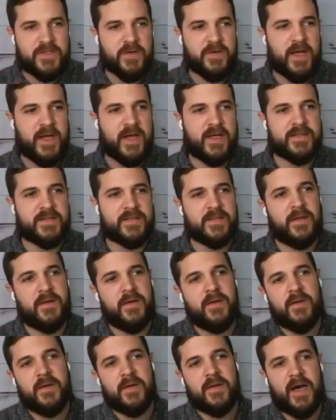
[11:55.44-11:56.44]
your next
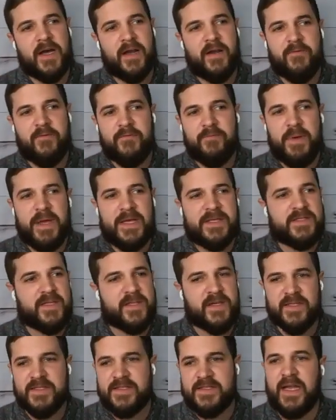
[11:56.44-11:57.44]
kind of
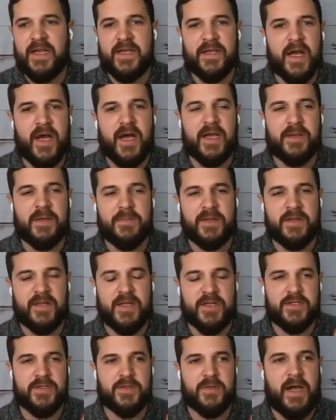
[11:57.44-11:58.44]
basic estate document
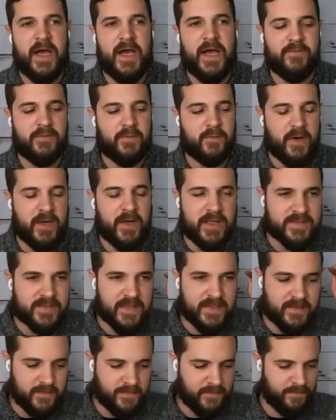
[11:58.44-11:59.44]
that you have, and what is it?